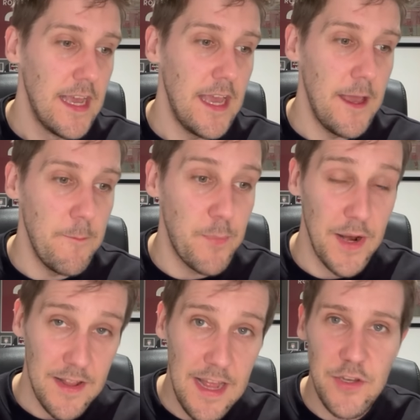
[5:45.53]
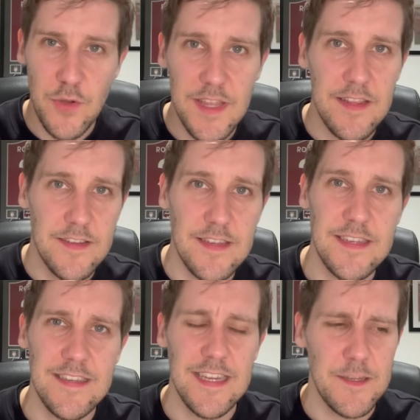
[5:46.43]
but I do think the
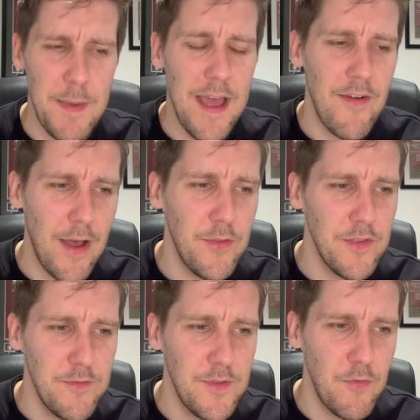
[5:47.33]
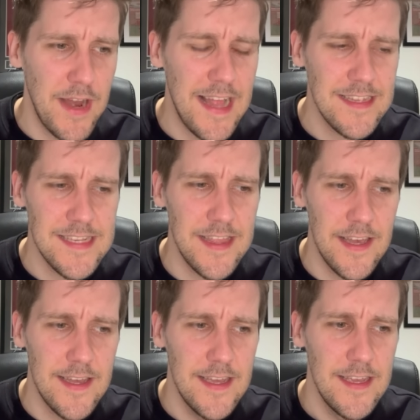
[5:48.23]
statistics bear out the reality
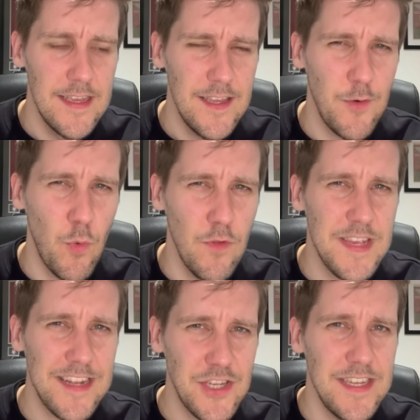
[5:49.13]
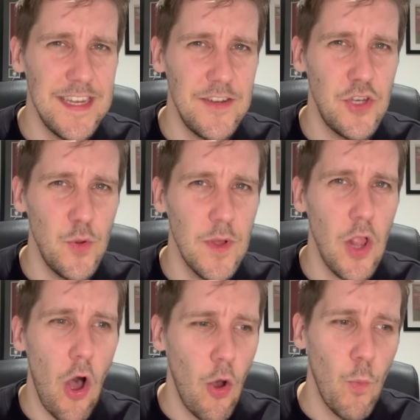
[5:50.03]
that Wolves actually didn't do a
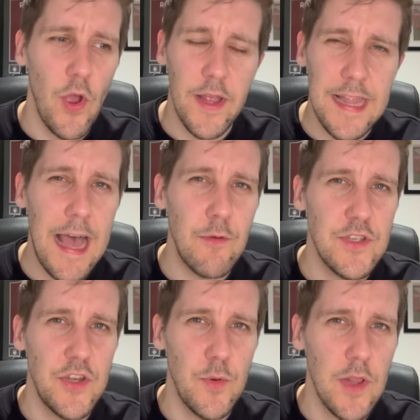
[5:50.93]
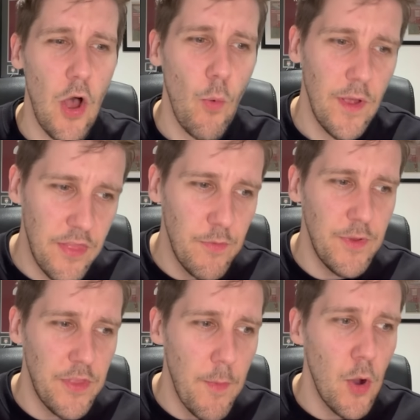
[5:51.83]
lot and weren't allowed to do a lot
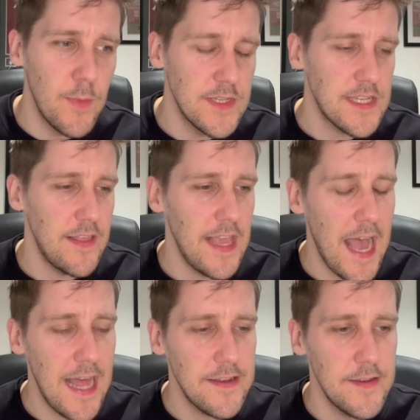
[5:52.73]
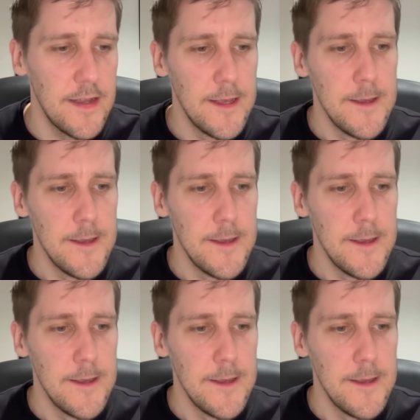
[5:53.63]
with the moments that they had. And